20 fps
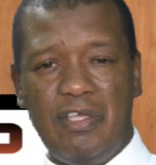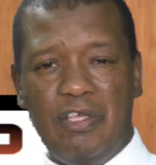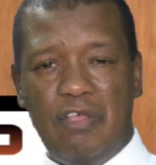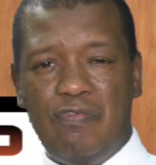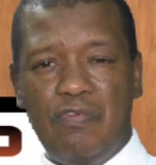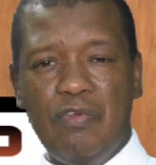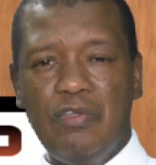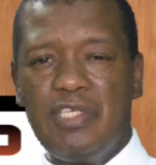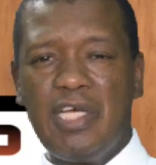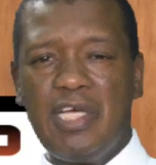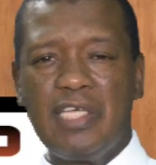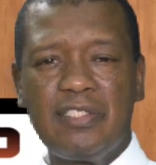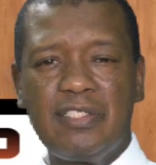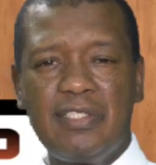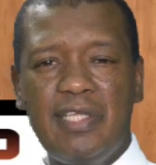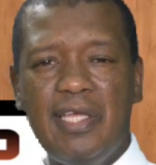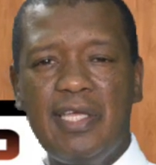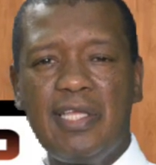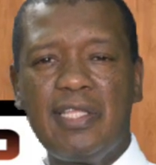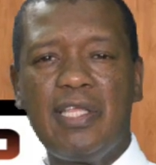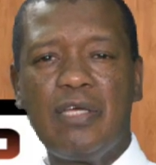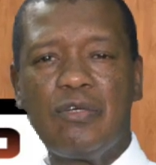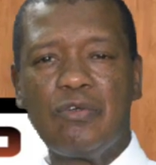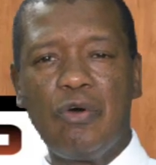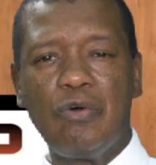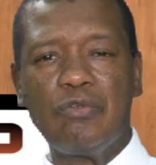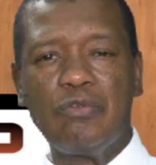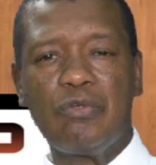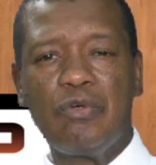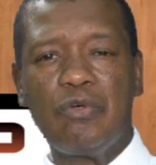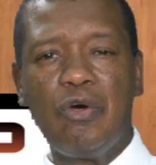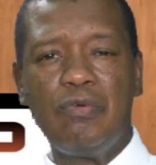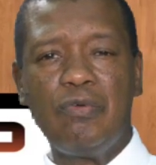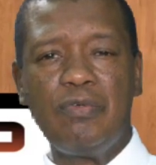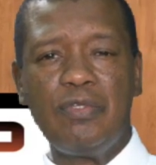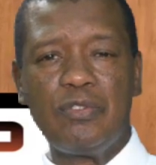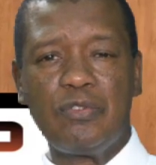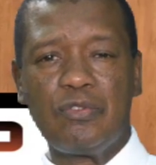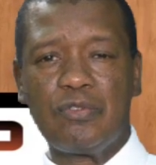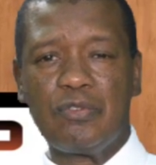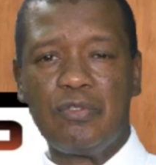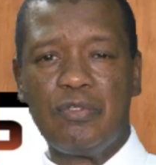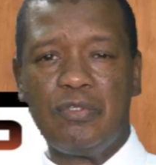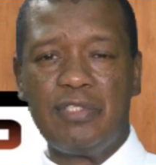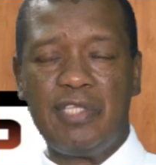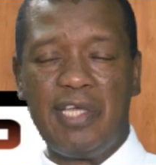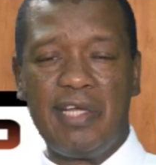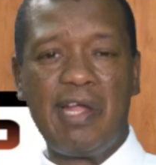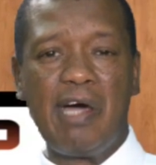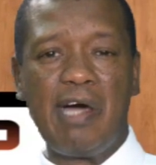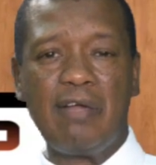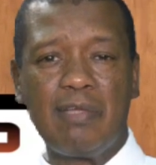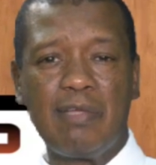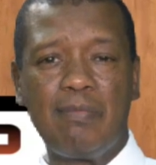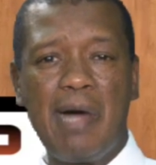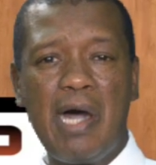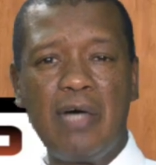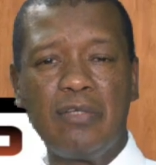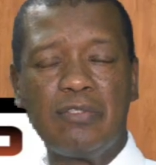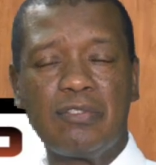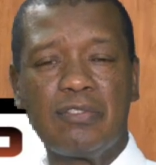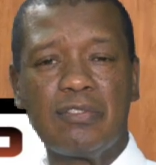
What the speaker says: If you just take the road going to the roundabout,